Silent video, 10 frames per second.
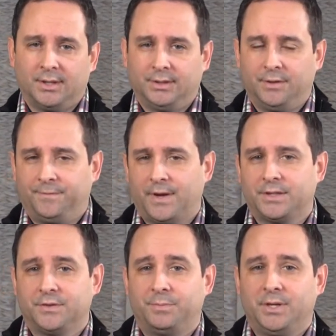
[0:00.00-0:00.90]
The
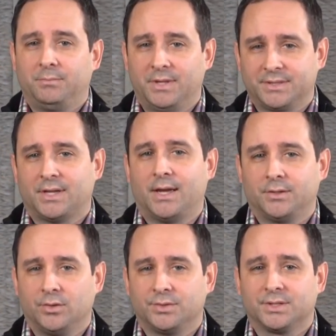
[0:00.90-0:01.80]
effects of being
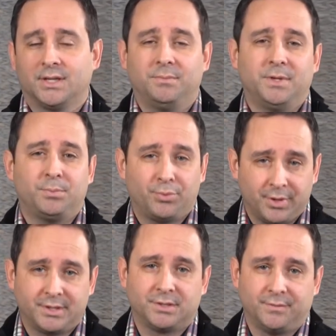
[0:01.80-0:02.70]
misdiagnosed can be
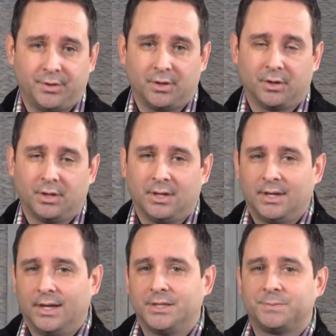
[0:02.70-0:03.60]
pretty severe,
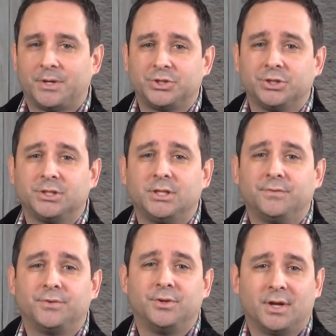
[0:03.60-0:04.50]
especially
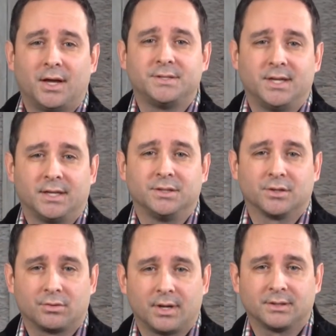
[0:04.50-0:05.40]
if you're not taking the
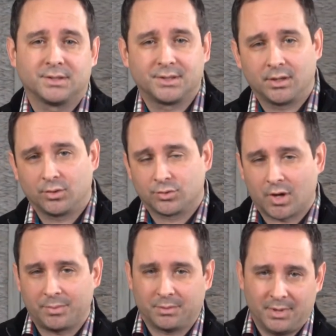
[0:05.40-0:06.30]
correct
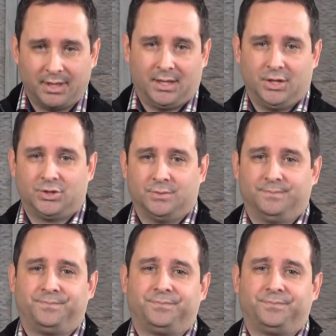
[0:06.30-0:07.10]
psychotropic medication.